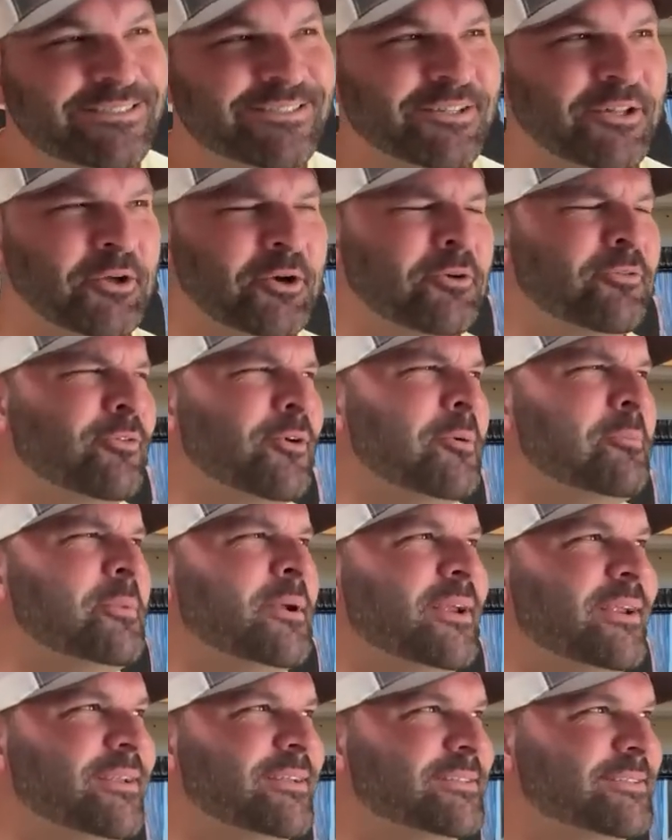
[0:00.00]
look from
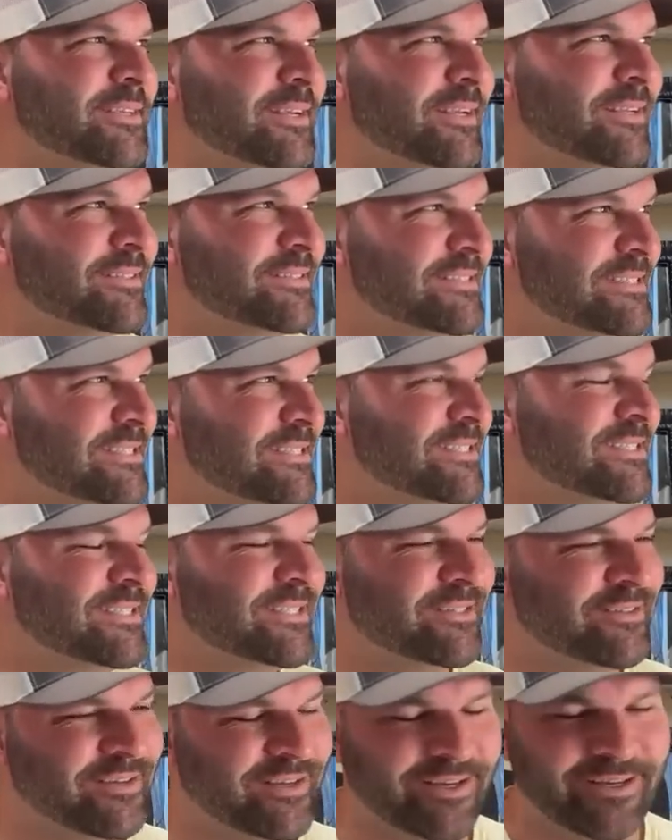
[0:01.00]
me. And it's like,
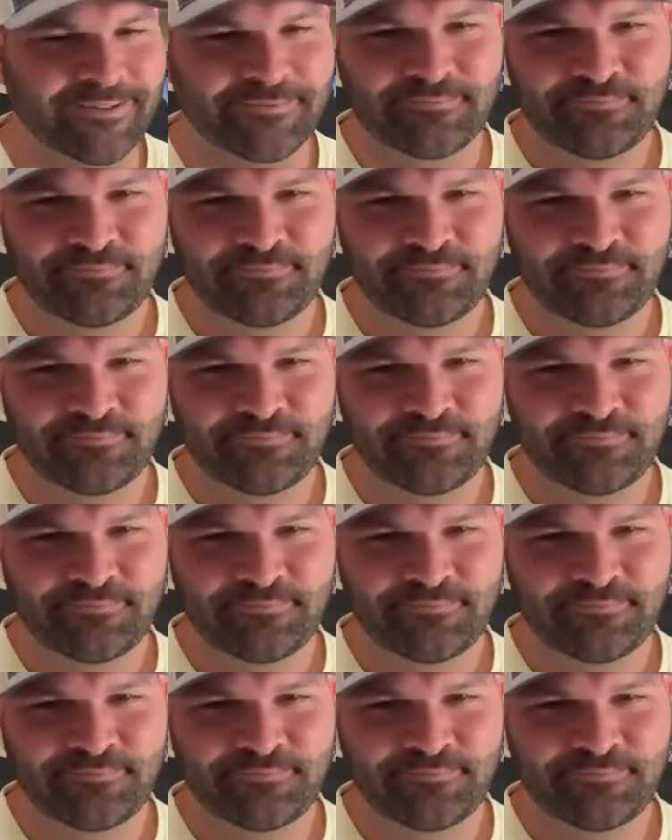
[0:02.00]
yeah, okay.